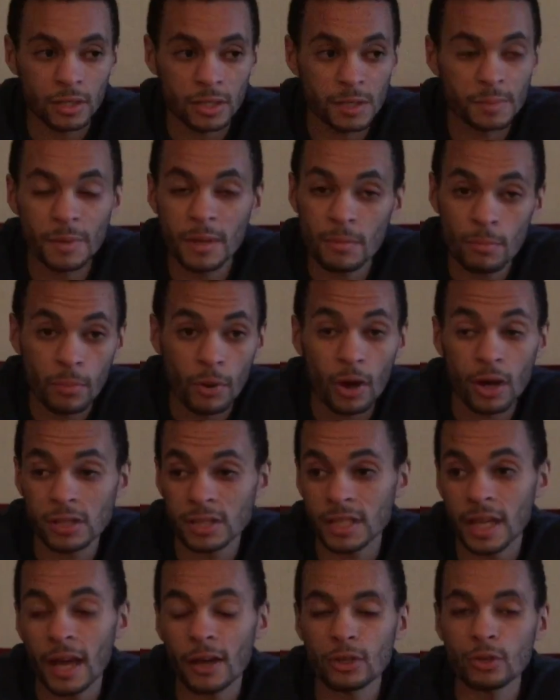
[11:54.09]
spitting
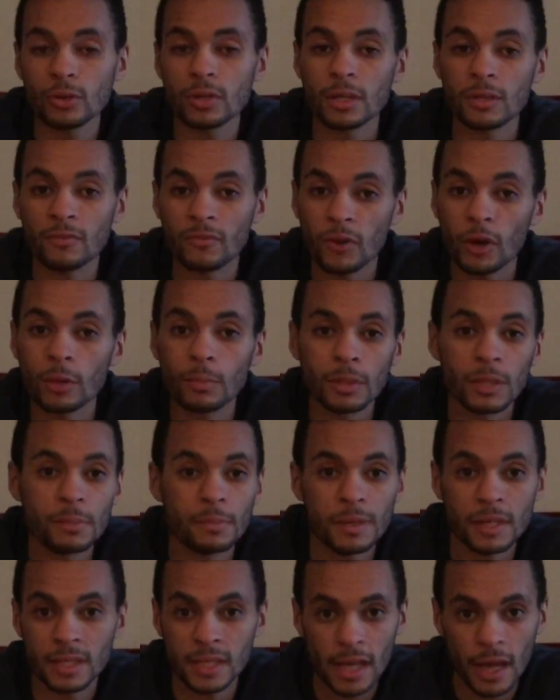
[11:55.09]
bars, and how you can verbally
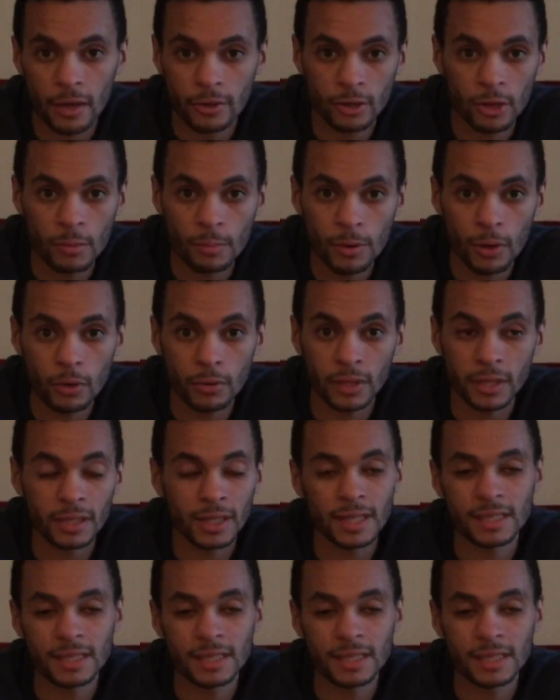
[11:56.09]
beat down your opponent.